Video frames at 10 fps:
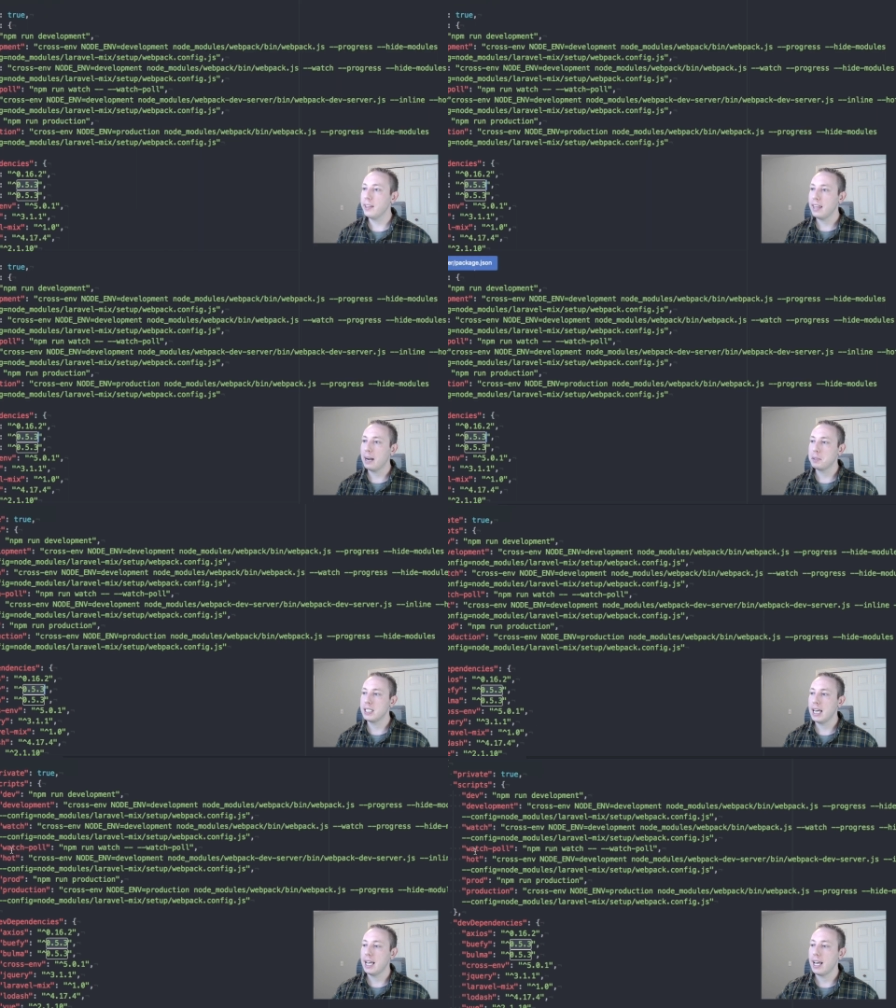that up to
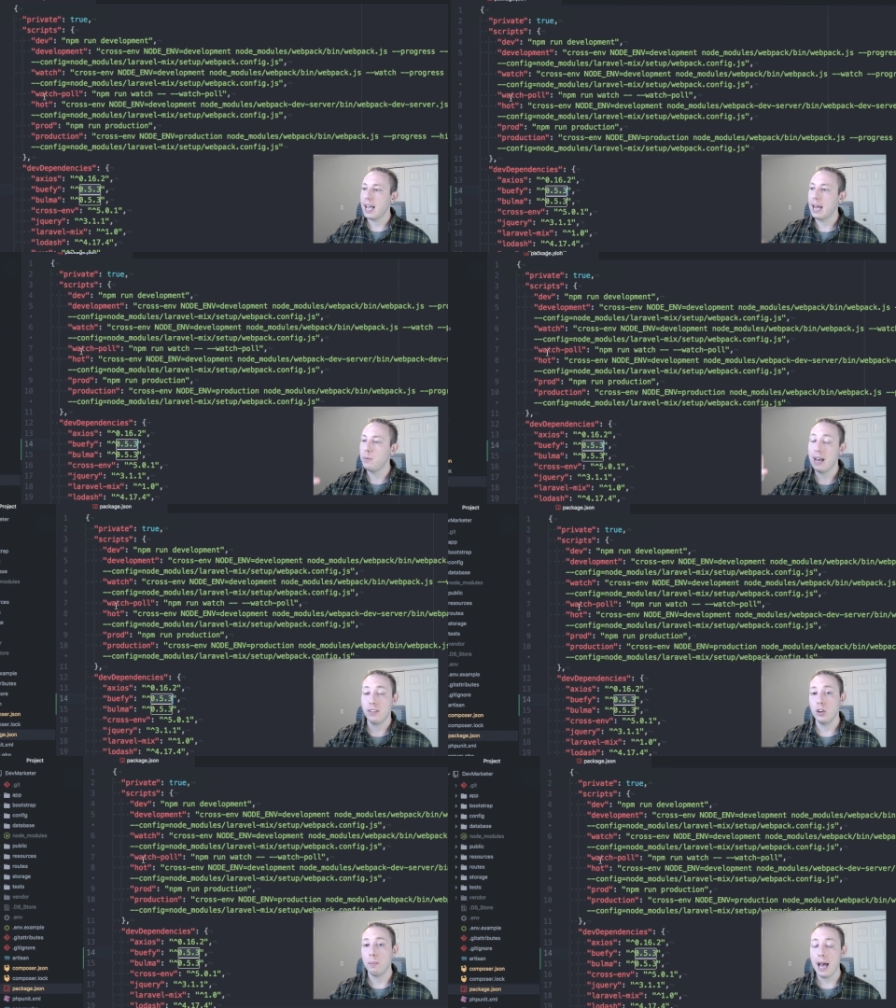date and we have
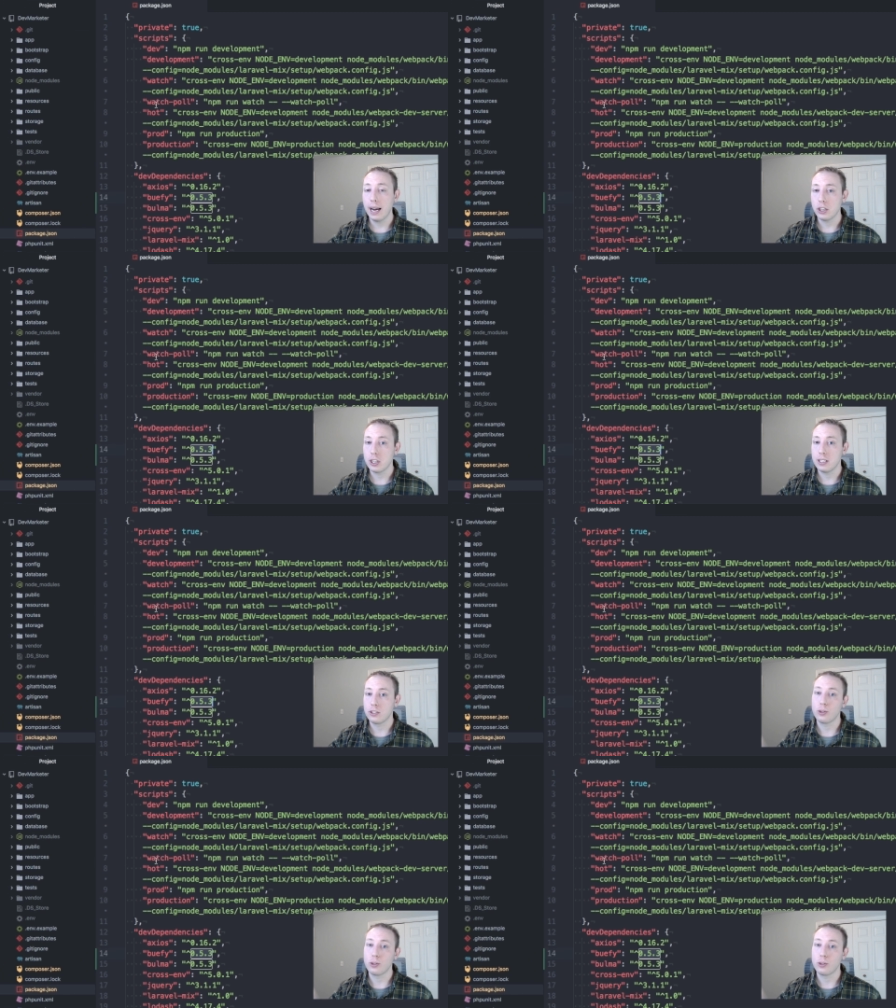the new packages.